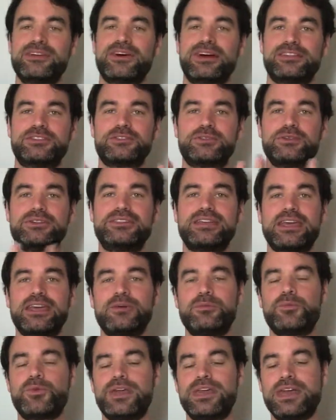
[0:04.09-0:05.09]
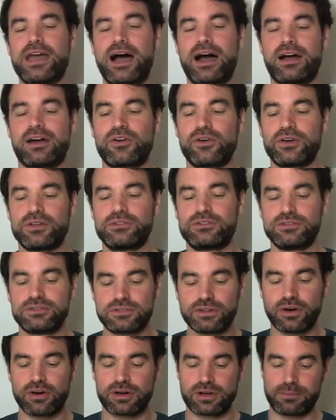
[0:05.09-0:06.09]
and today we are going to
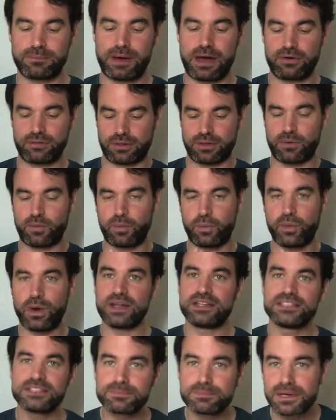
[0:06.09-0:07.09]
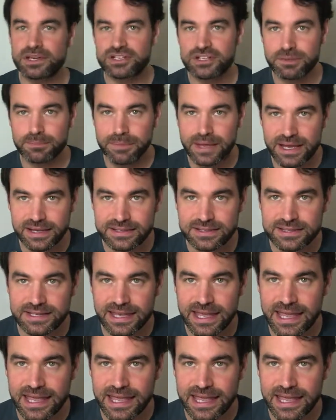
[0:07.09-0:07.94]
talk about one special mix.